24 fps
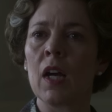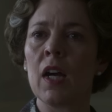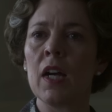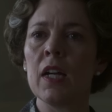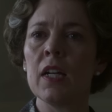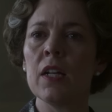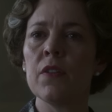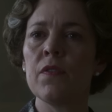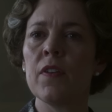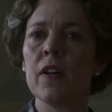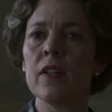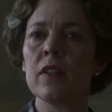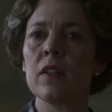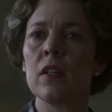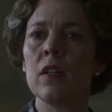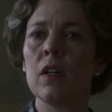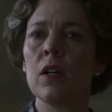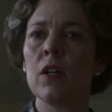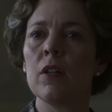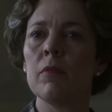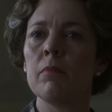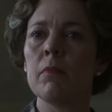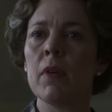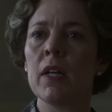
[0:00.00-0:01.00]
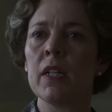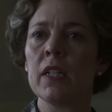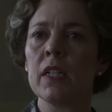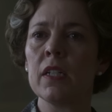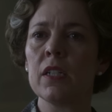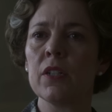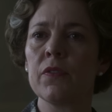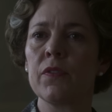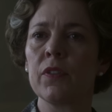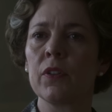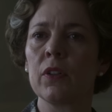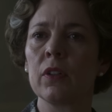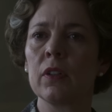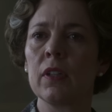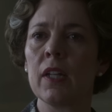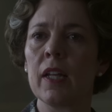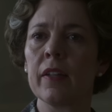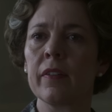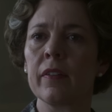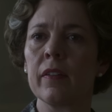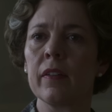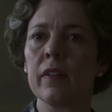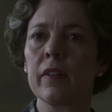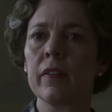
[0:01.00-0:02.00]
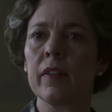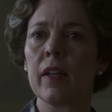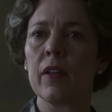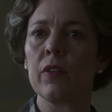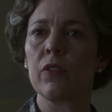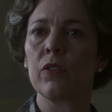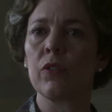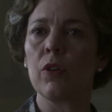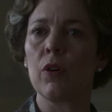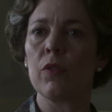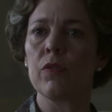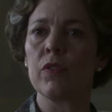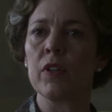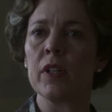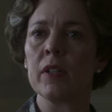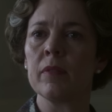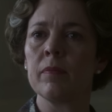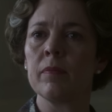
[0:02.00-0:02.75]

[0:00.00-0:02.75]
I have had to learn many difficult lessons as Sovereign.